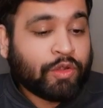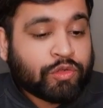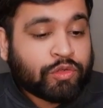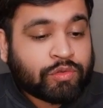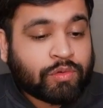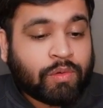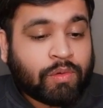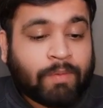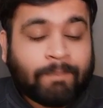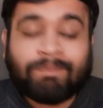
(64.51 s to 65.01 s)

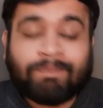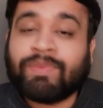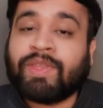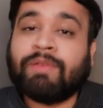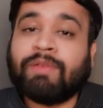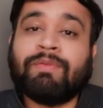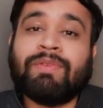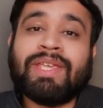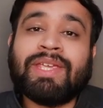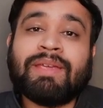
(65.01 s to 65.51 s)
So
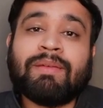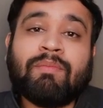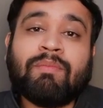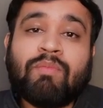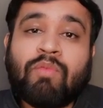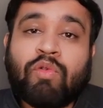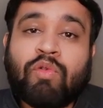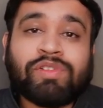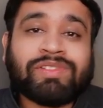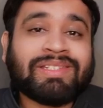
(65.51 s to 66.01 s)
we
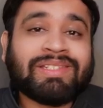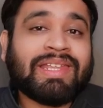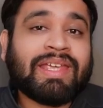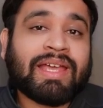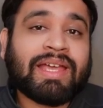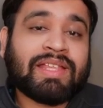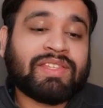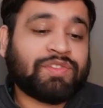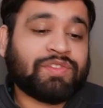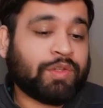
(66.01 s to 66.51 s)
mostly
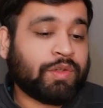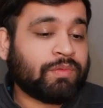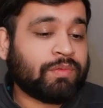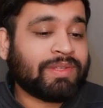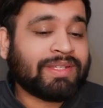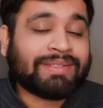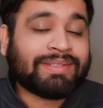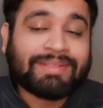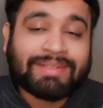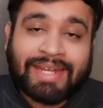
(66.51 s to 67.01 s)
achieve
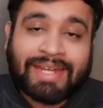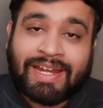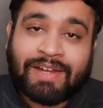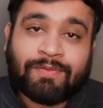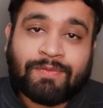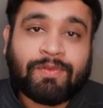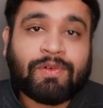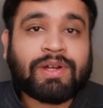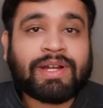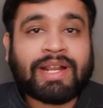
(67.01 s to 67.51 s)
this
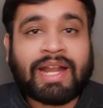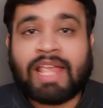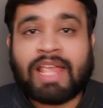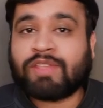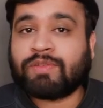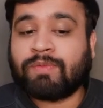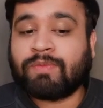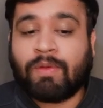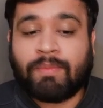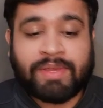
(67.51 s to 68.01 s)
stateful
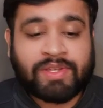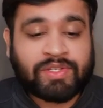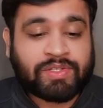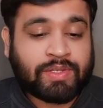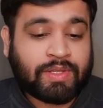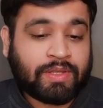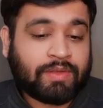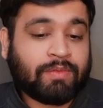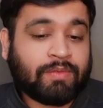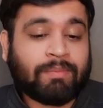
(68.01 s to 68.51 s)

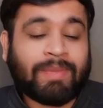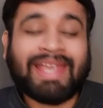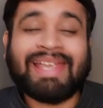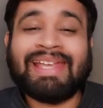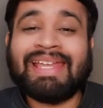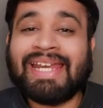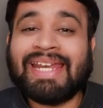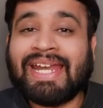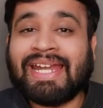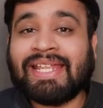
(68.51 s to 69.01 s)
transformation by
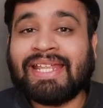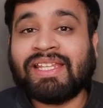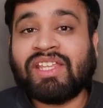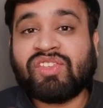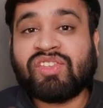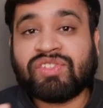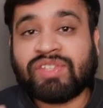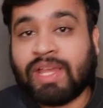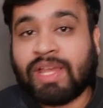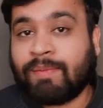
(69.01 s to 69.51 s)
creating
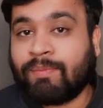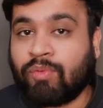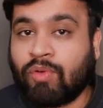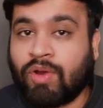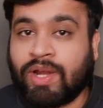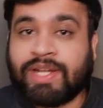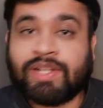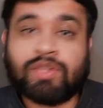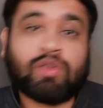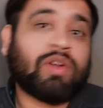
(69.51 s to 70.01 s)
the
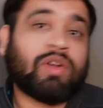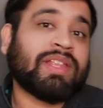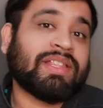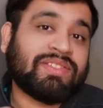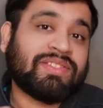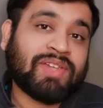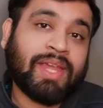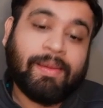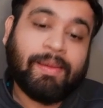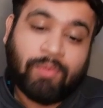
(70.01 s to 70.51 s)
checkpoint or the
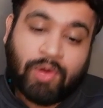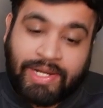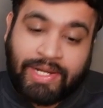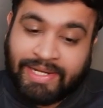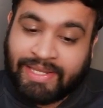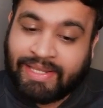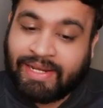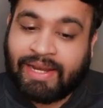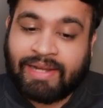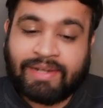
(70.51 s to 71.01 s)

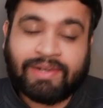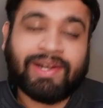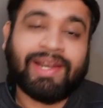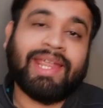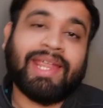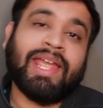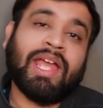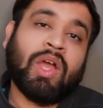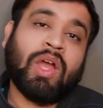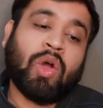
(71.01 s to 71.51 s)
checkpoint
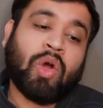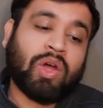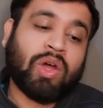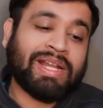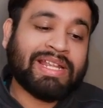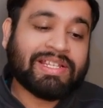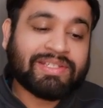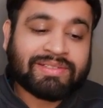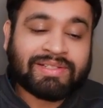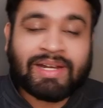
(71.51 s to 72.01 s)
directory
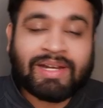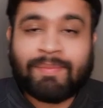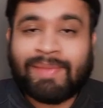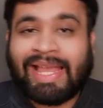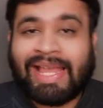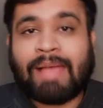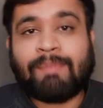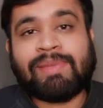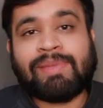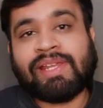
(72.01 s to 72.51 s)
on the
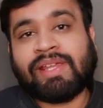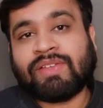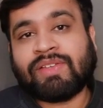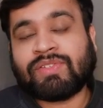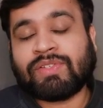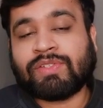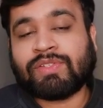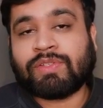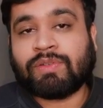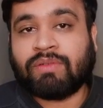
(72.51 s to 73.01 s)
streaming
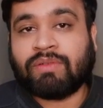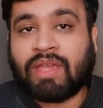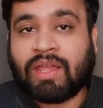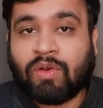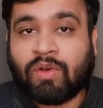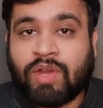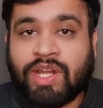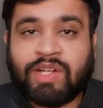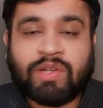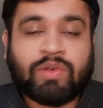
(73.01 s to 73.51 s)
applications. We
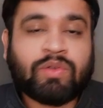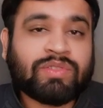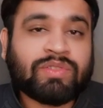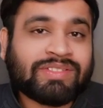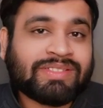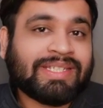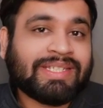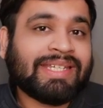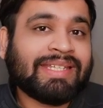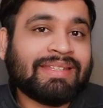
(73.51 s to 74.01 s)
are going to
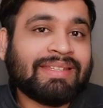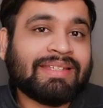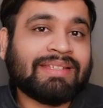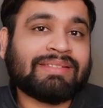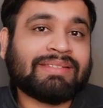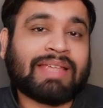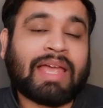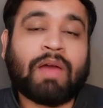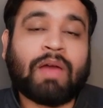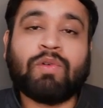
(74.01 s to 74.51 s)
see
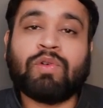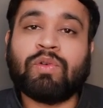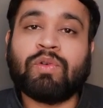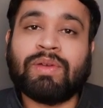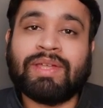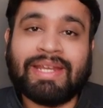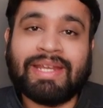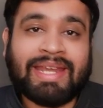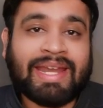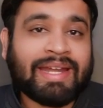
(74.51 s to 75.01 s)
this, how to
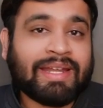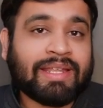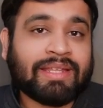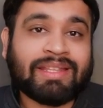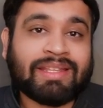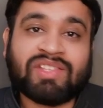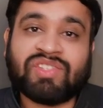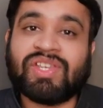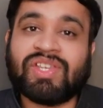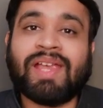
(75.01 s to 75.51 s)
create
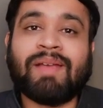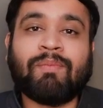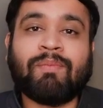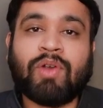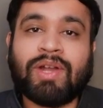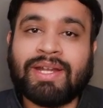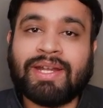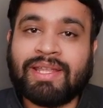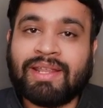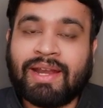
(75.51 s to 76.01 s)
the
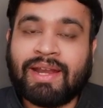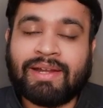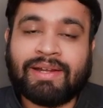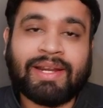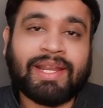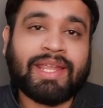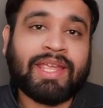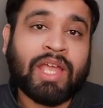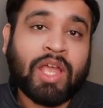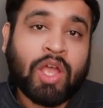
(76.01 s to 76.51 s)
checkpoint
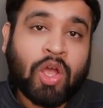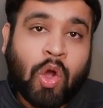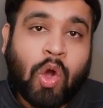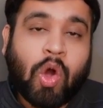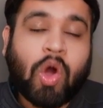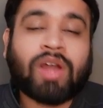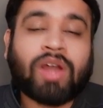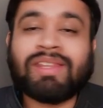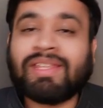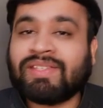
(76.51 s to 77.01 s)
directory
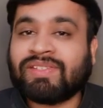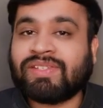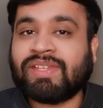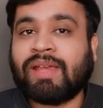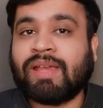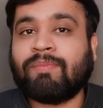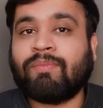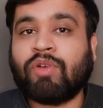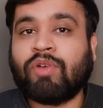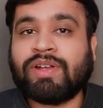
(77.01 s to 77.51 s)
or the
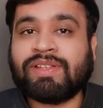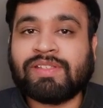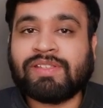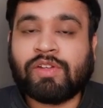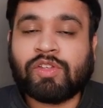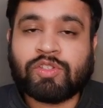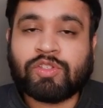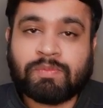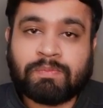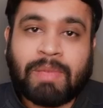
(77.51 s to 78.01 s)
checkpoints in
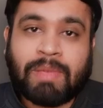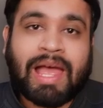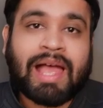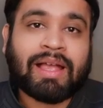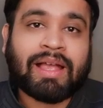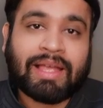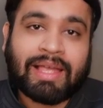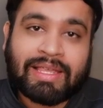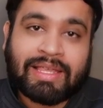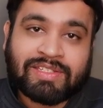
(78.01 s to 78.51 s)
your
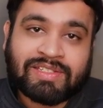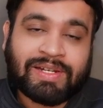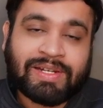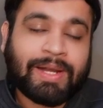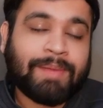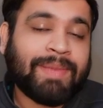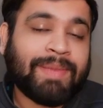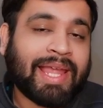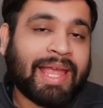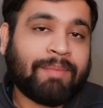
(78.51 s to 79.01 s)
Spark
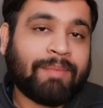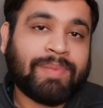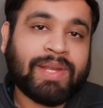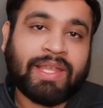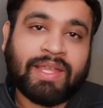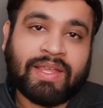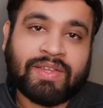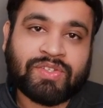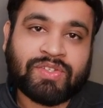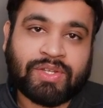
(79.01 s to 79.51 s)
streaming
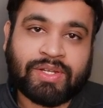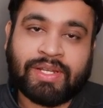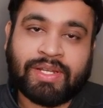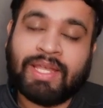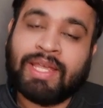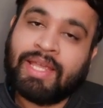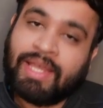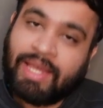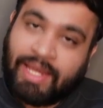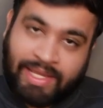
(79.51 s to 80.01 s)
application
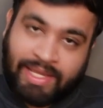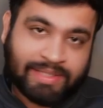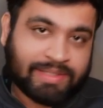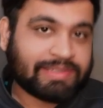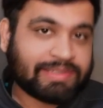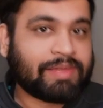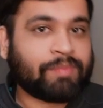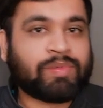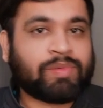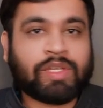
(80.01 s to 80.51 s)
in
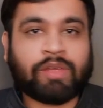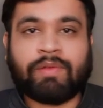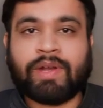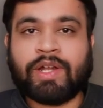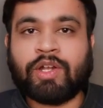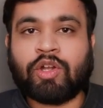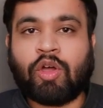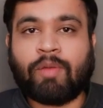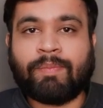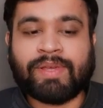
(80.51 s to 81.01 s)
the
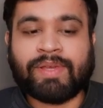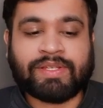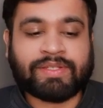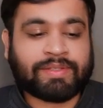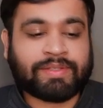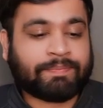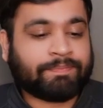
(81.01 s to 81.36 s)
subsequent topics.